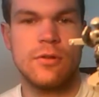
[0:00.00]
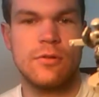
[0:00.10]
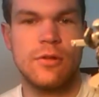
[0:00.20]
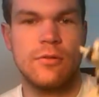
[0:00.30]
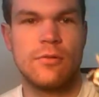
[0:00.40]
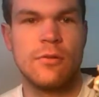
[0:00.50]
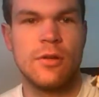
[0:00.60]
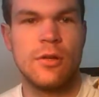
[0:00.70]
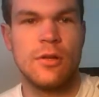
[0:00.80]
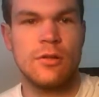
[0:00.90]
Alright,
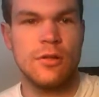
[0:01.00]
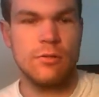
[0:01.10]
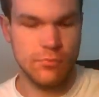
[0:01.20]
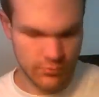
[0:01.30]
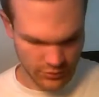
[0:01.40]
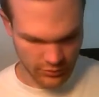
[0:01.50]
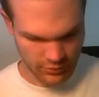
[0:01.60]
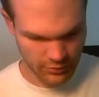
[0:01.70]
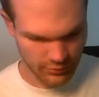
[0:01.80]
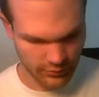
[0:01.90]
now
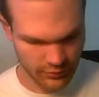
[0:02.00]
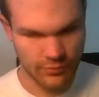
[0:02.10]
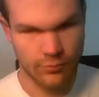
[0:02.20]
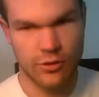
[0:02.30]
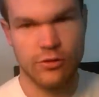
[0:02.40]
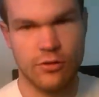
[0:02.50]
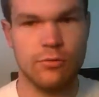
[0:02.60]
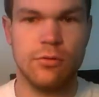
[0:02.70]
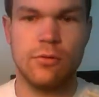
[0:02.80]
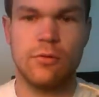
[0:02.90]
another thing I'm going to
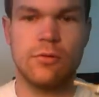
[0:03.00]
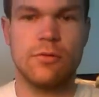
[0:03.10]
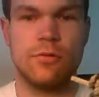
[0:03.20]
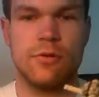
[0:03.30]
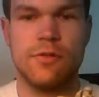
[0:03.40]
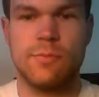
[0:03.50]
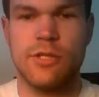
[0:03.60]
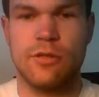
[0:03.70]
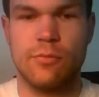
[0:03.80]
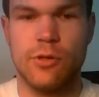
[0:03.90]
do on this
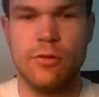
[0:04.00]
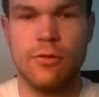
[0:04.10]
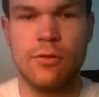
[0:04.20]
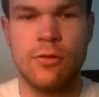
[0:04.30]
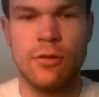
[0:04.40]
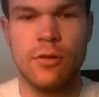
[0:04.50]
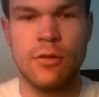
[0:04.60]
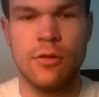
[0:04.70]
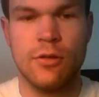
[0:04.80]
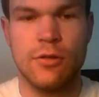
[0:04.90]
particular model
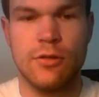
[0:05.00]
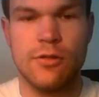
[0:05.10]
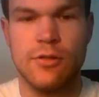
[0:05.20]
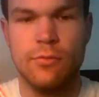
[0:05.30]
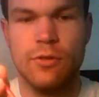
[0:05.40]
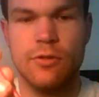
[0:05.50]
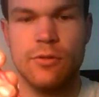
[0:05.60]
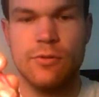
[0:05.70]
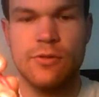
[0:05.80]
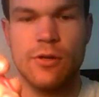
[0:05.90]
is I'm going
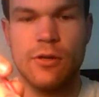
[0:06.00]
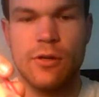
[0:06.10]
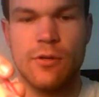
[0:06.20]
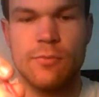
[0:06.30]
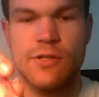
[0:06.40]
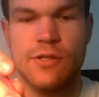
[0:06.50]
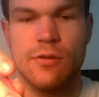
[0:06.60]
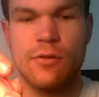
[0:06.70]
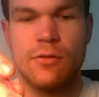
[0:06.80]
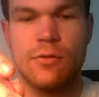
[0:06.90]
to do his arms.
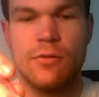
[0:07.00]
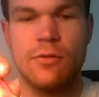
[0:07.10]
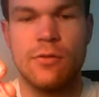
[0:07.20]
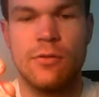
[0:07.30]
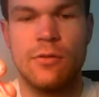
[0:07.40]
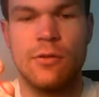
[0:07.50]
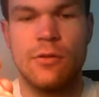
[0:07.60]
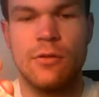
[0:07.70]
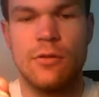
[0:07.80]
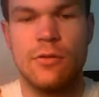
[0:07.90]

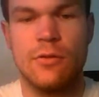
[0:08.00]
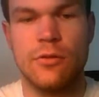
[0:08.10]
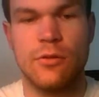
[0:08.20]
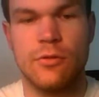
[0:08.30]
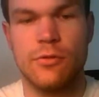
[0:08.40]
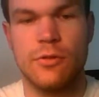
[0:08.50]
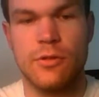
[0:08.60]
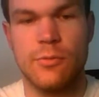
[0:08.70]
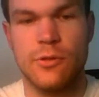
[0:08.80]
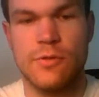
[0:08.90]
You're not really
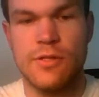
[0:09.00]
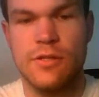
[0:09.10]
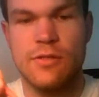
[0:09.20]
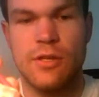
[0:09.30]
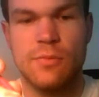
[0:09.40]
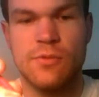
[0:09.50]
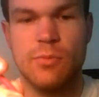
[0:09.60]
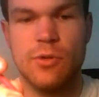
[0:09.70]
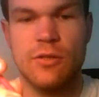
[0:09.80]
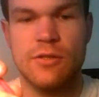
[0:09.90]
going to be able to see his arms,
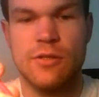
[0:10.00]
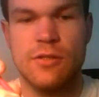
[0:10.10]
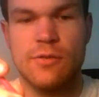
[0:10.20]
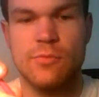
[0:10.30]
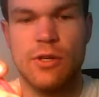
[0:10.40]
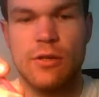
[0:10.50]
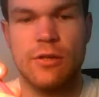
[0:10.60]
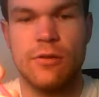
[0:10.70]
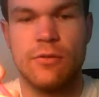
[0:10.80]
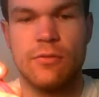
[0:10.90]
but it turns them darker.